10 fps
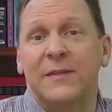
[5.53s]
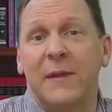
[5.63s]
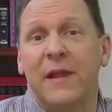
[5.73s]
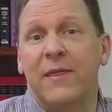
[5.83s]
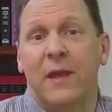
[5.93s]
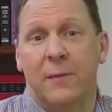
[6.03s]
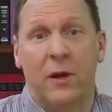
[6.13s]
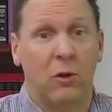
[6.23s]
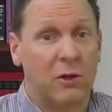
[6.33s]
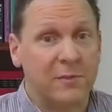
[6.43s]
me to think
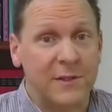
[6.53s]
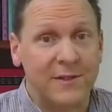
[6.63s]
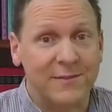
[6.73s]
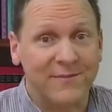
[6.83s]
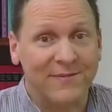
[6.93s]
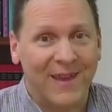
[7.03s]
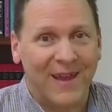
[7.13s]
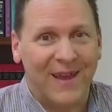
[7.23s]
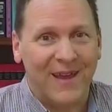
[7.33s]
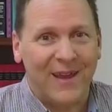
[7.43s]
about Christmas.
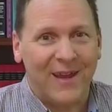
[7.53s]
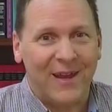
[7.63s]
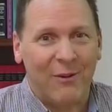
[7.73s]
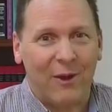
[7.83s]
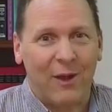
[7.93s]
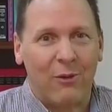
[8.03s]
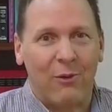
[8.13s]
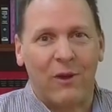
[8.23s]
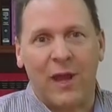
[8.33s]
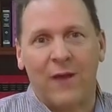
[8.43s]
You know, when I go to
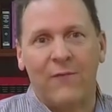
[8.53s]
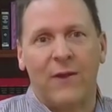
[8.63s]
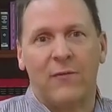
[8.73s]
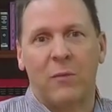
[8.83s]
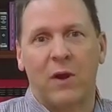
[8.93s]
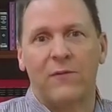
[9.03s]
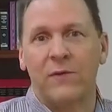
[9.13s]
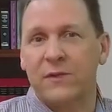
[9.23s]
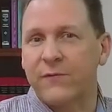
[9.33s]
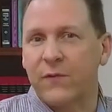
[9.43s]
a cafe for
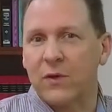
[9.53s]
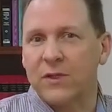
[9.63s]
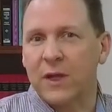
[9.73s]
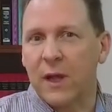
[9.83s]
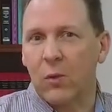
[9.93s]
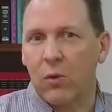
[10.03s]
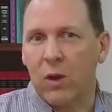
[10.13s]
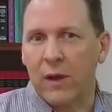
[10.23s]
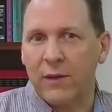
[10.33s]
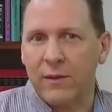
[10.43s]
breakfast, the first thing I
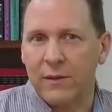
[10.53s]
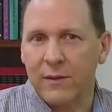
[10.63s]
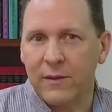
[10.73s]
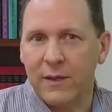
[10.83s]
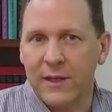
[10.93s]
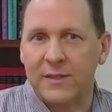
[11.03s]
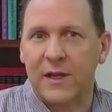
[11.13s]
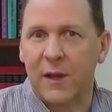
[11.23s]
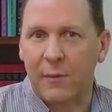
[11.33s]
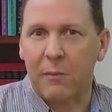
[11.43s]
want is a
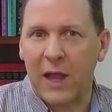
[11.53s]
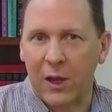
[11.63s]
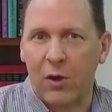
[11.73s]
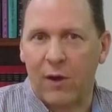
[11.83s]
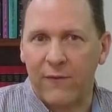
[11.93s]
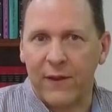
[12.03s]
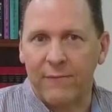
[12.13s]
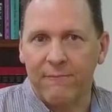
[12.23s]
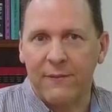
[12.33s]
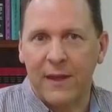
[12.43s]
cup of black coffee.
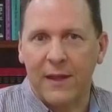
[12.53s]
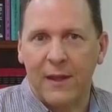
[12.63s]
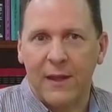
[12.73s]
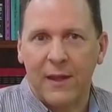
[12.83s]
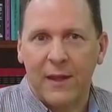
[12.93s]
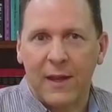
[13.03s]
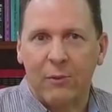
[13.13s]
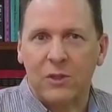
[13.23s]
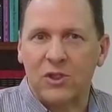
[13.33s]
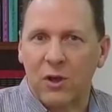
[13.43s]
And
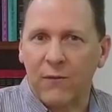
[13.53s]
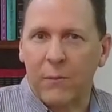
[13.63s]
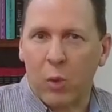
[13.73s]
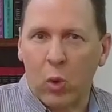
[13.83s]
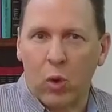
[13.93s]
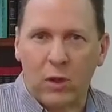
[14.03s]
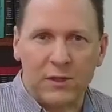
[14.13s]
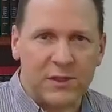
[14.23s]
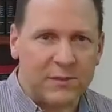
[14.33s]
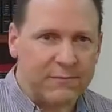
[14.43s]
when the server
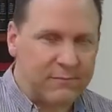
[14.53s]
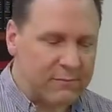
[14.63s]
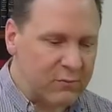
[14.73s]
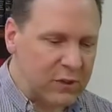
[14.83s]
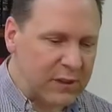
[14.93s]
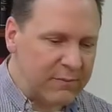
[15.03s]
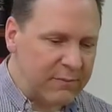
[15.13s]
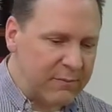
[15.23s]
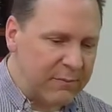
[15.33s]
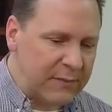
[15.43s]
pours, well,
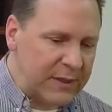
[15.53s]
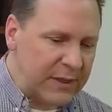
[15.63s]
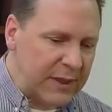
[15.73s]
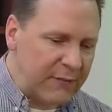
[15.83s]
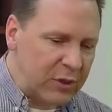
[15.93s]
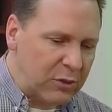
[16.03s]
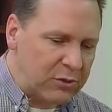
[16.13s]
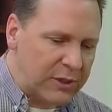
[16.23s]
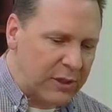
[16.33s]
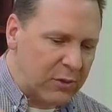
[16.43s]
the level
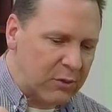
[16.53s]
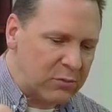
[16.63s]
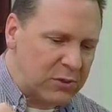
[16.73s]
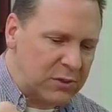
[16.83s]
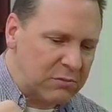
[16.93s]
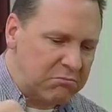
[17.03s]
usually goes,